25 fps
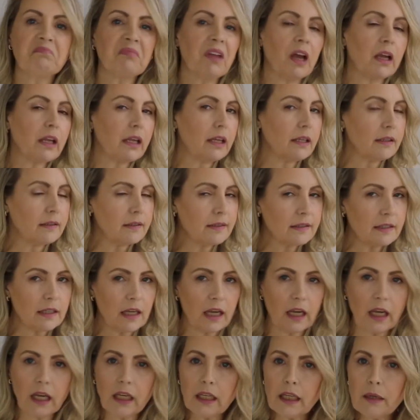against
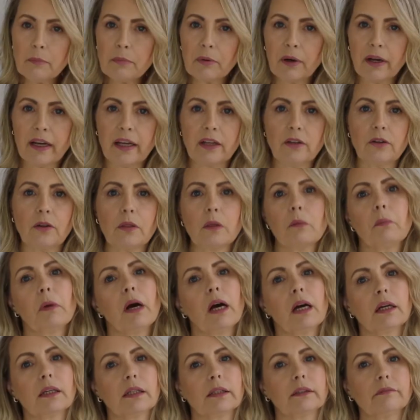any brand on the
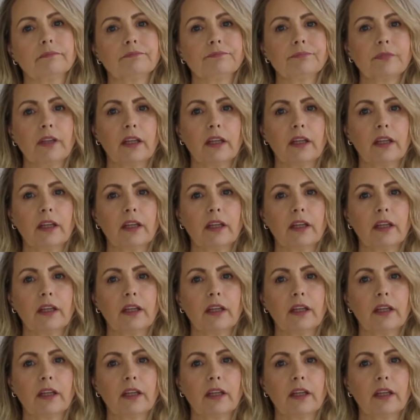market,